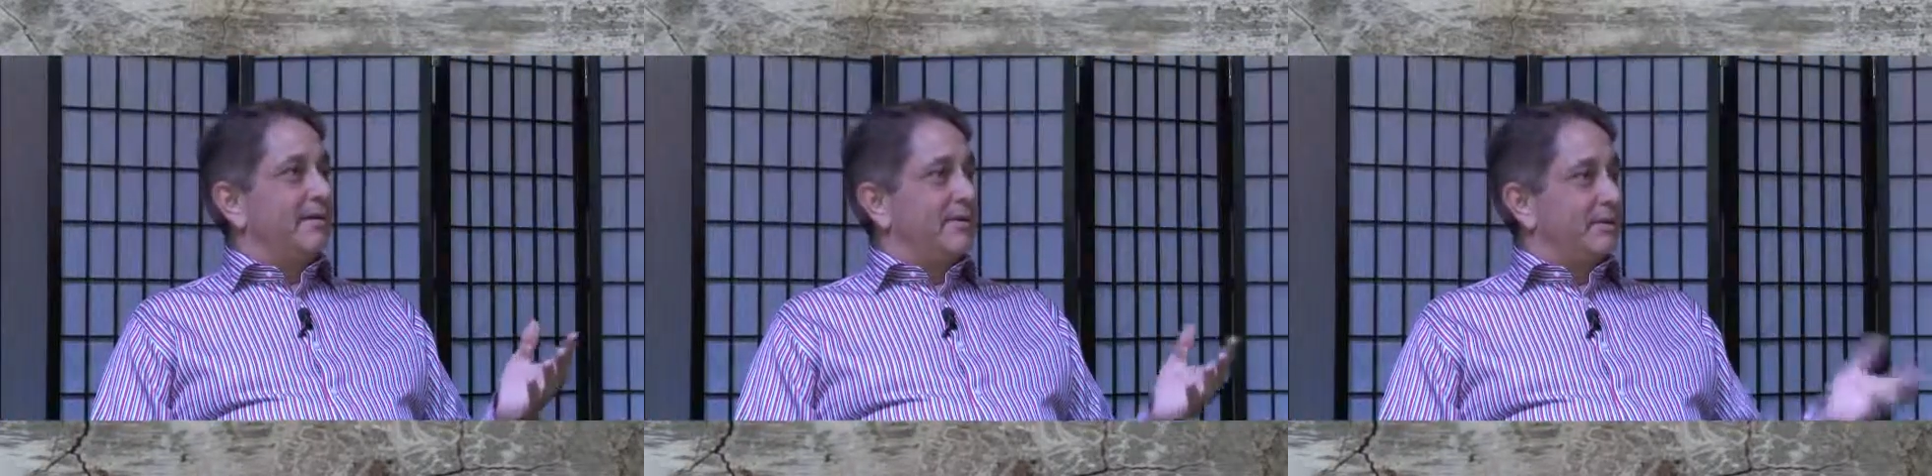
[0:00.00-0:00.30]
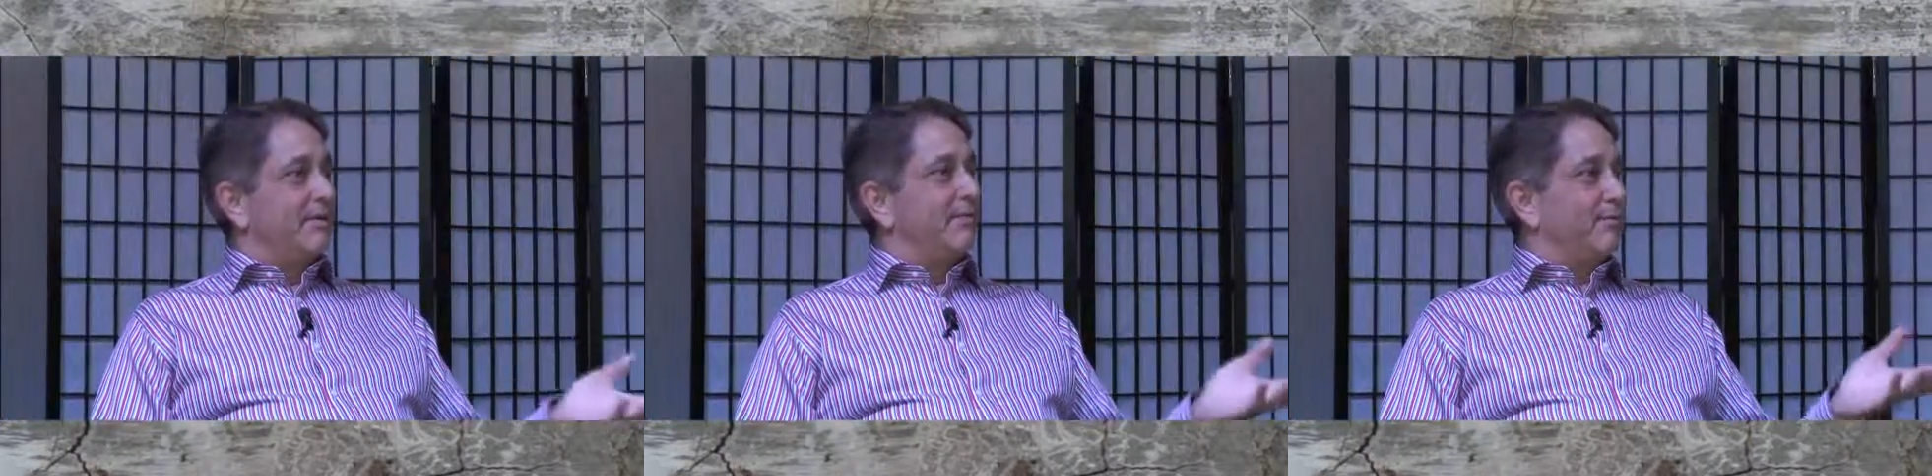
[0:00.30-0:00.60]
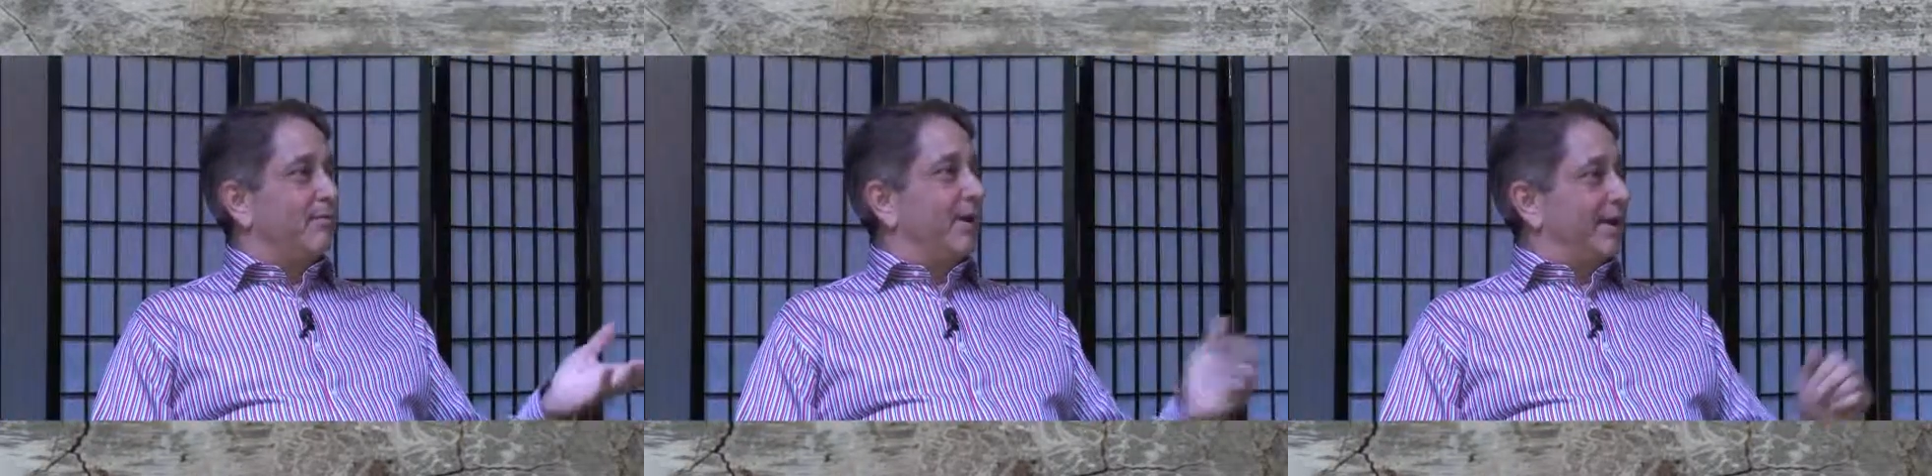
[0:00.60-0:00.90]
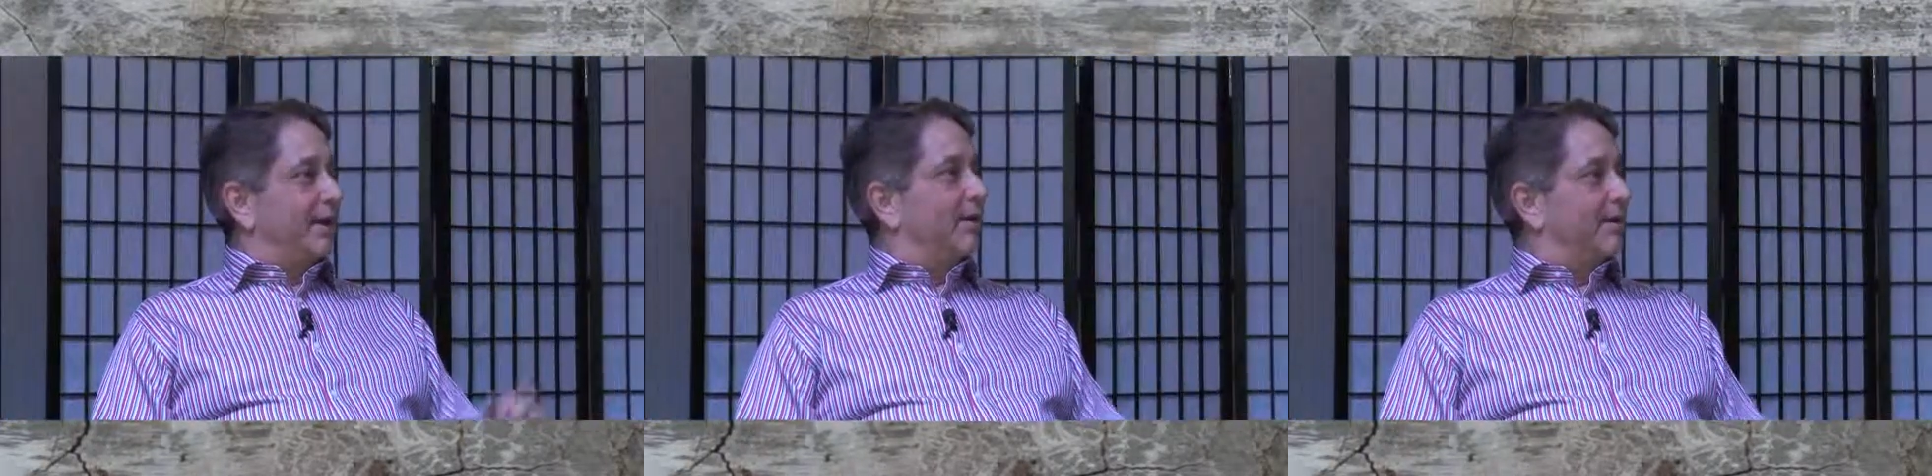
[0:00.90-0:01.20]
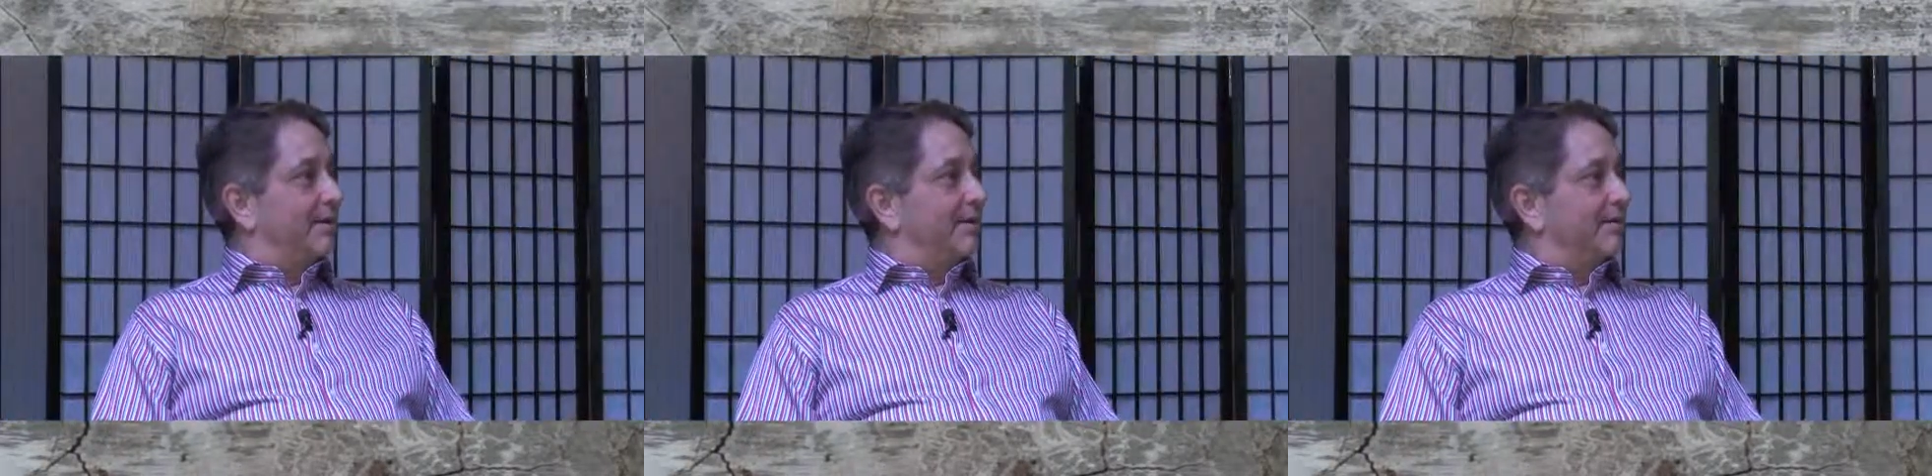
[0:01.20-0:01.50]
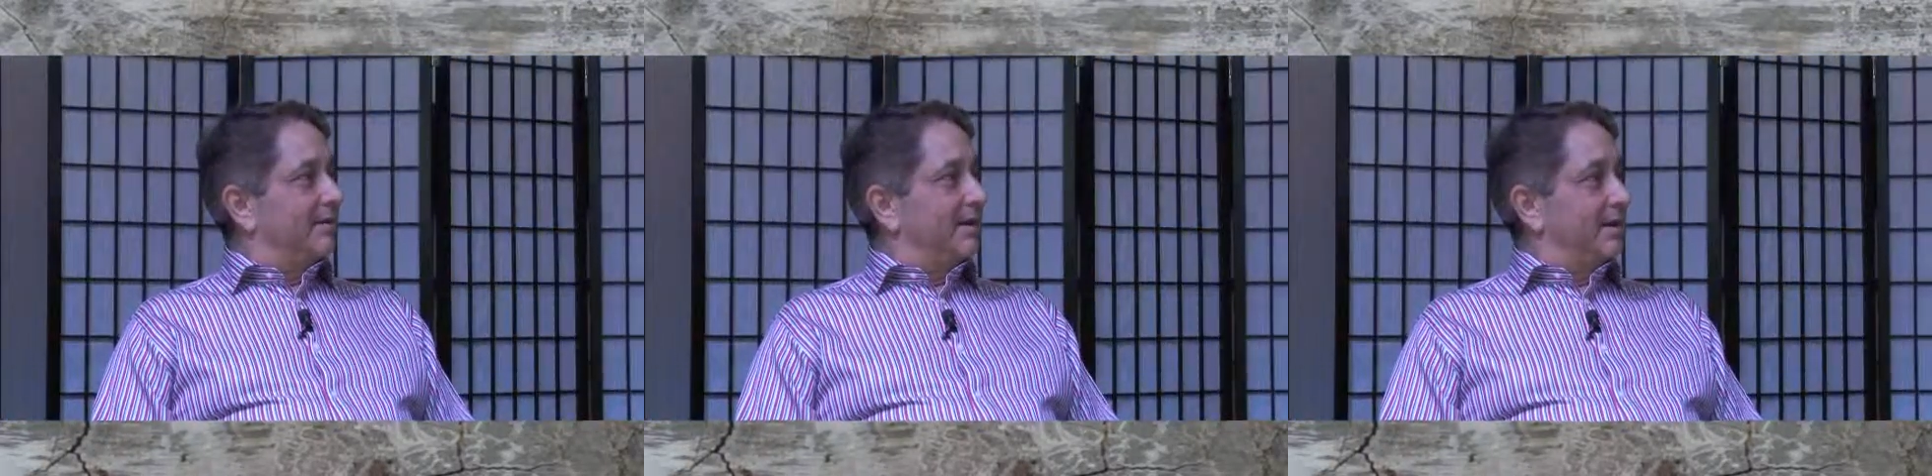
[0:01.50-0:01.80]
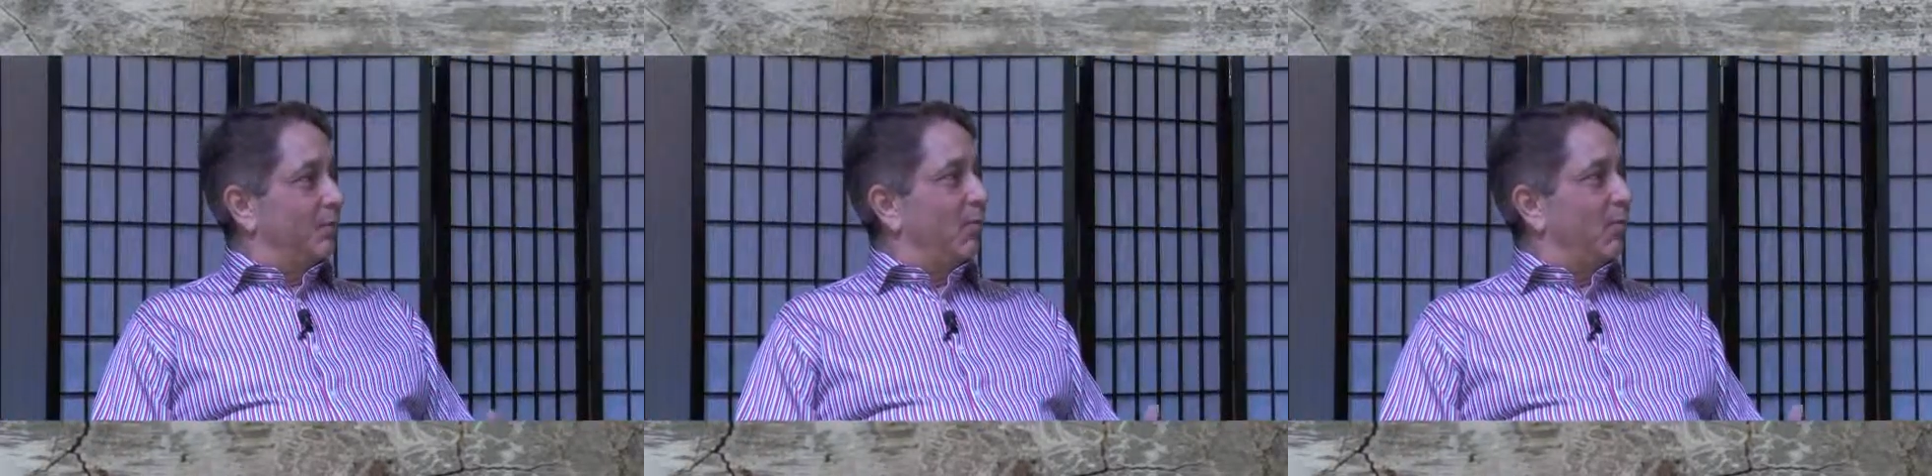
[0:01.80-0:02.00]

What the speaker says: you give them one inquiry on